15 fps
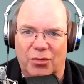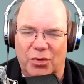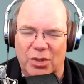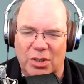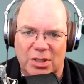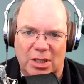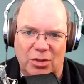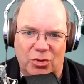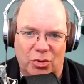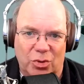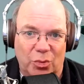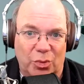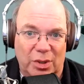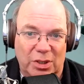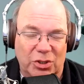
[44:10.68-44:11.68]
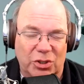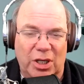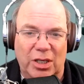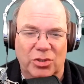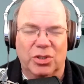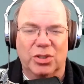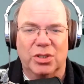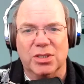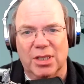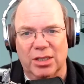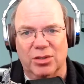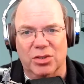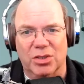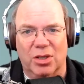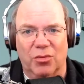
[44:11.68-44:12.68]
for the 1031 exchange, and you
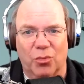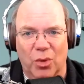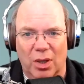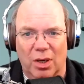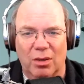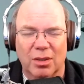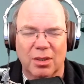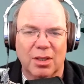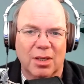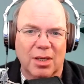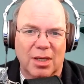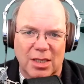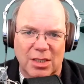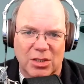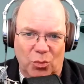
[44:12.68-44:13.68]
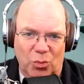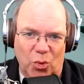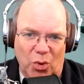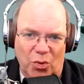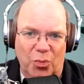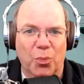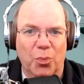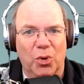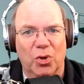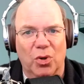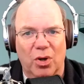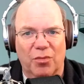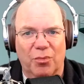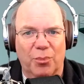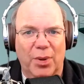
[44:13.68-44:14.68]
say to yourself, well, is it worth
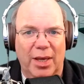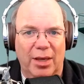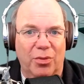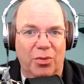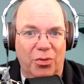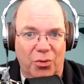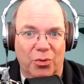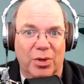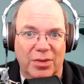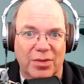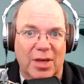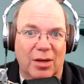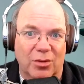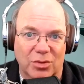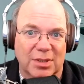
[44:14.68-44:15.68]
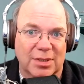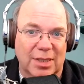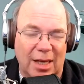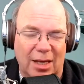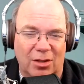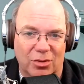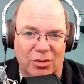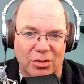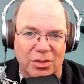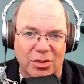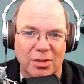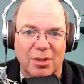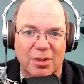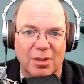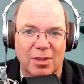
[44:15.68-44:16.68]
putting off paying $30,000
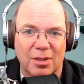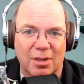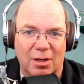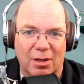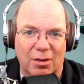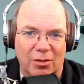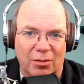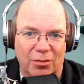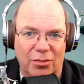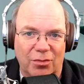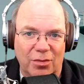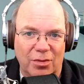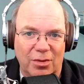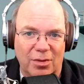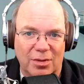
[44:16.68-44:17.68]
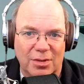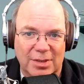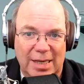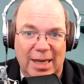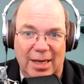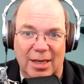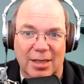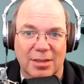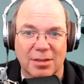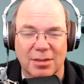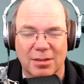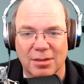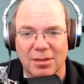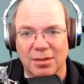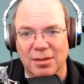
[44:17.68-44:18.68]
of
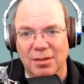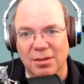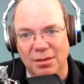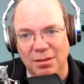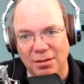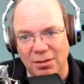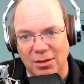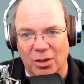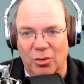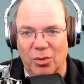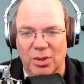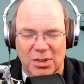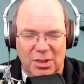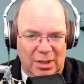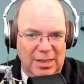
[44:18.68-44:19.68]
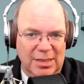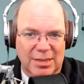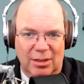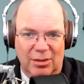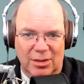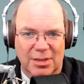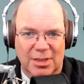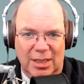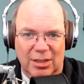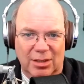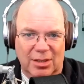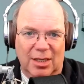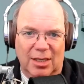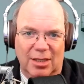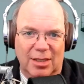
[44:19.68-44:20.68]
tax, until I sell the
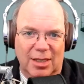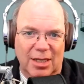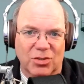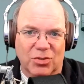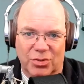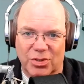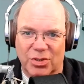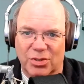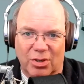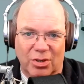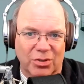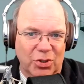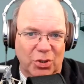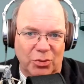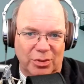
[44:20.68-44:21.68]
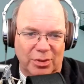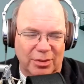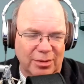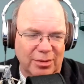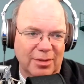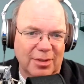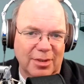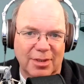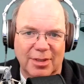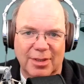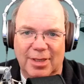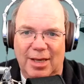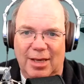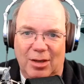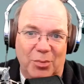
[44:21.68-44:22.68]
second thing? And the answer is darn tootin'.
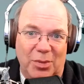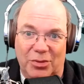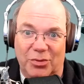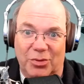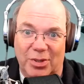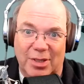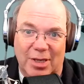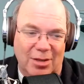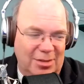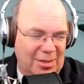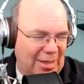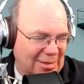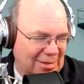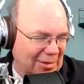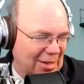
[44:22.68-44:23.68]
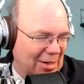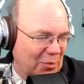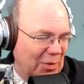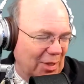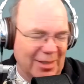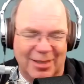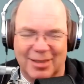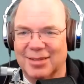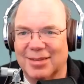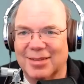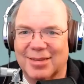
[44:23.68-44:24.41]
Yeah, I mean, 30,000, that's a lot of money.